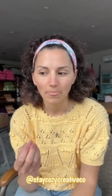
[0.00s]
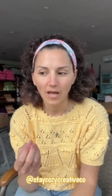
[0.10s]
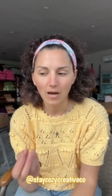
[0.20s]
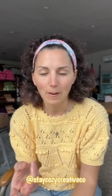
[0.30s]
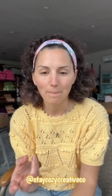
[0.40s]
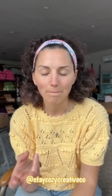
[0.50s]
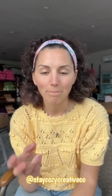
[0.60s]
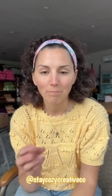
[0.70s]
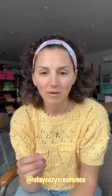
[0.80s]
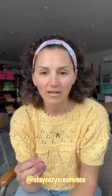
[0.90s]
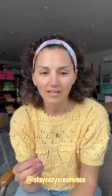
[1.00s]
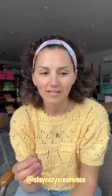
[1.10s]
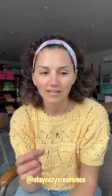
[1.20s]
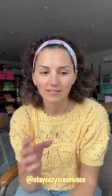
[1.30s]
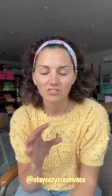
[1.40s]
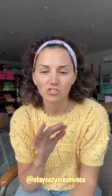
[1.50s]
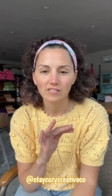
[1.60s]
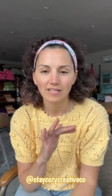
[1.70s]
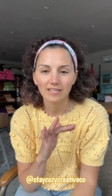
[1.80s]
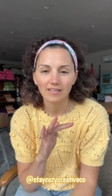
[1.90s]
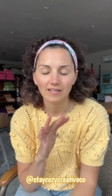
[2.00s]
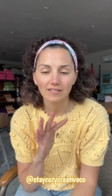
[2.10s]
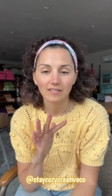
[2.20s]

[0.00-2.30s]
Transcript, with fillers: um, but just like the